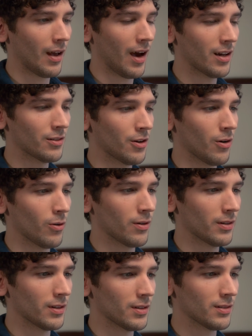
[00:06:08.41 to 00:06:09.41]
I don't know.
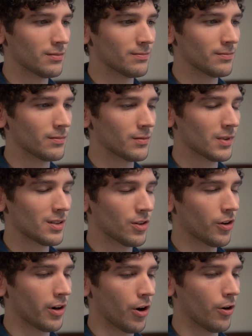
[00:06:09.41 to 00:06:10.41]
It's
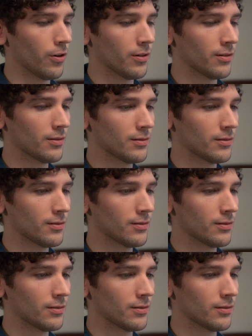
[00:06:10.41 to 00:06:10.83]
still gonna hurt.